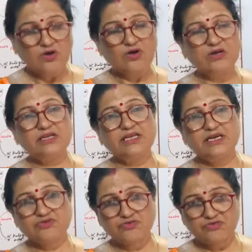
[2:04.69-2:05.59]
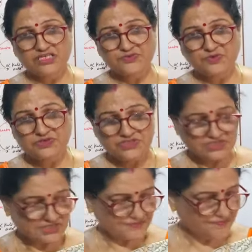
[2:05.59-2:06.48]
or electron transport
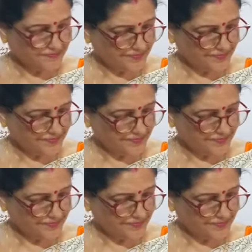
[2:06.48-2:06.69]
system.